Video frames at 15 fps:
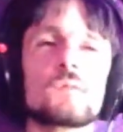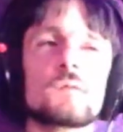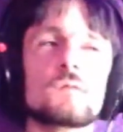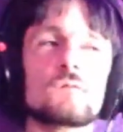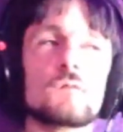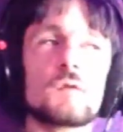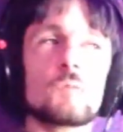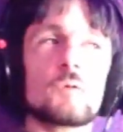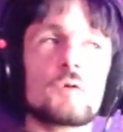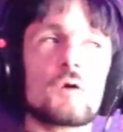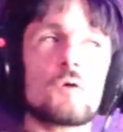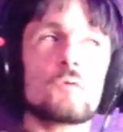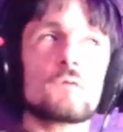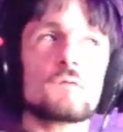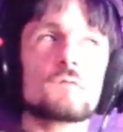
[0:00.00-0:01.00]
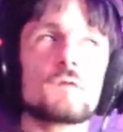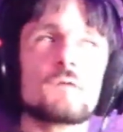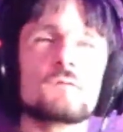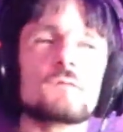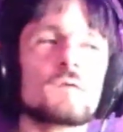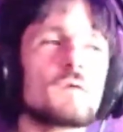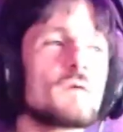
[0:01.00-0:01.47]
Does anyone know who this
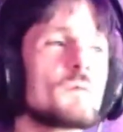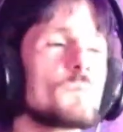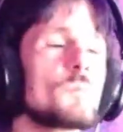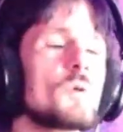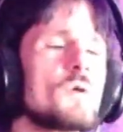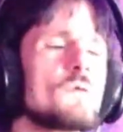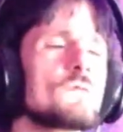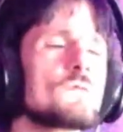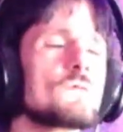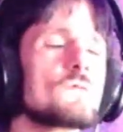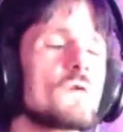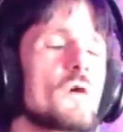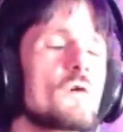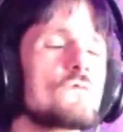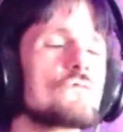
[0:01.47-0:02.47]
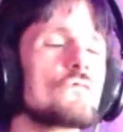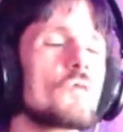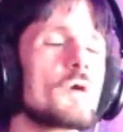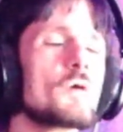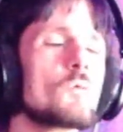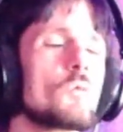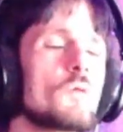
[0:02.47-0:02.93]
is? Peace and
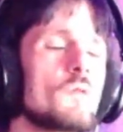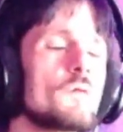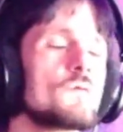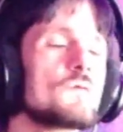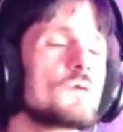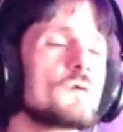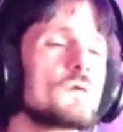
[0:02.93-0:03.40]
tranquility.